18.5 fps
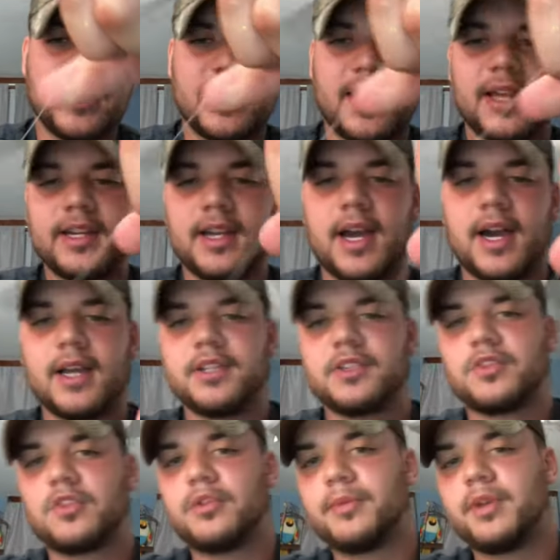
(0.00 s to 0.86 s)
that knot
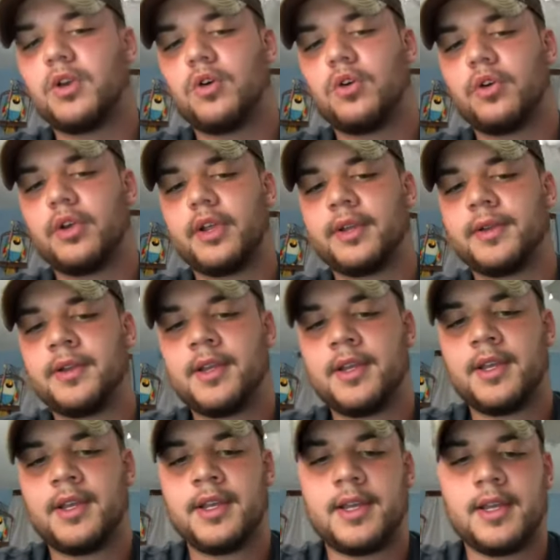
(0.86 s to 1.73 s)
is going to be holding.
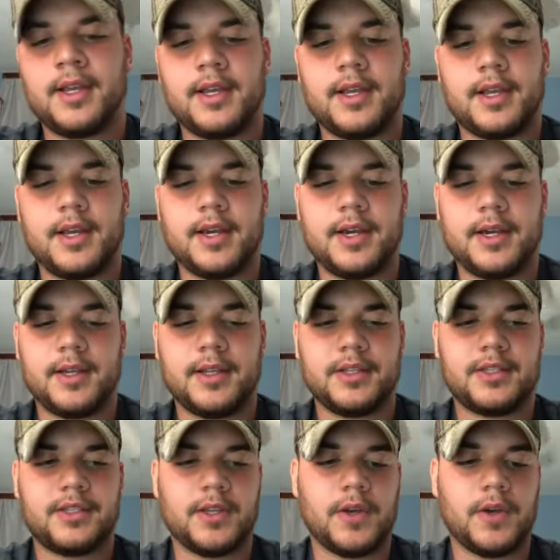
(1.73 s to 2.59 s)

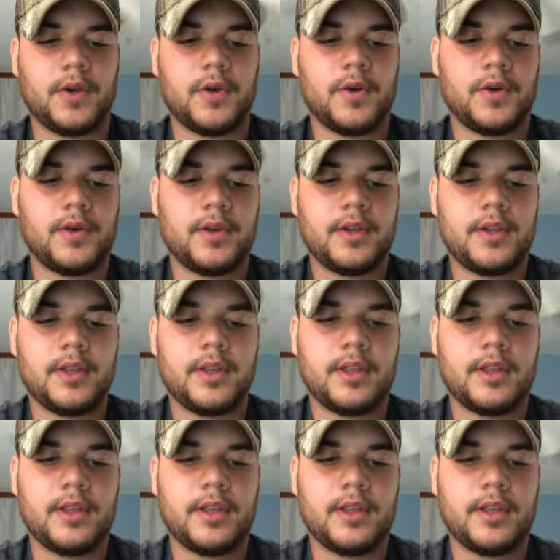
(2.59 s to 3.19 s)
Uh, so